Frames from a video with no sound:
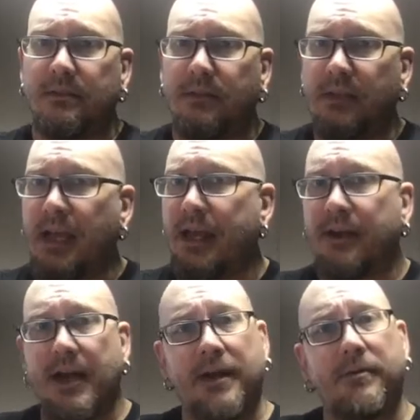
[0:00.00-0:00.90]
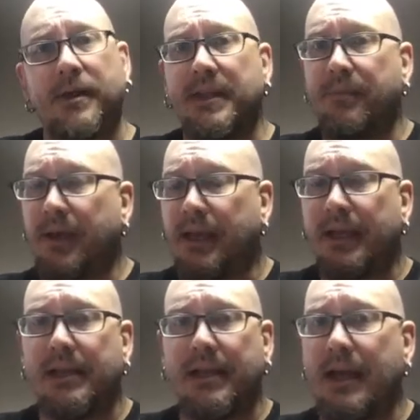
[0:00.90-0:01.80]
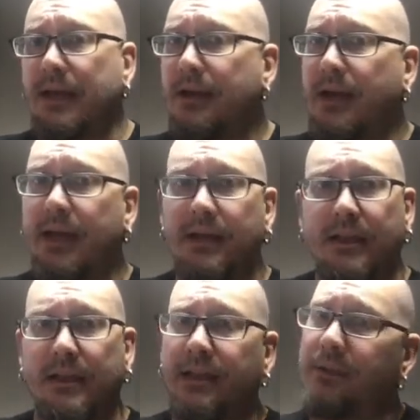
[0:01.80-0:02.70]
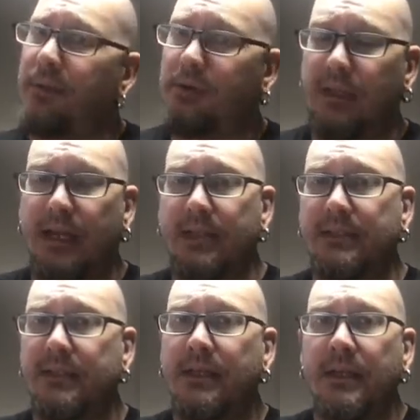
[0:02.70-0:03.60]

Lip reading: You gotta know how to run the putty. You gotta know how to clean the mold lines.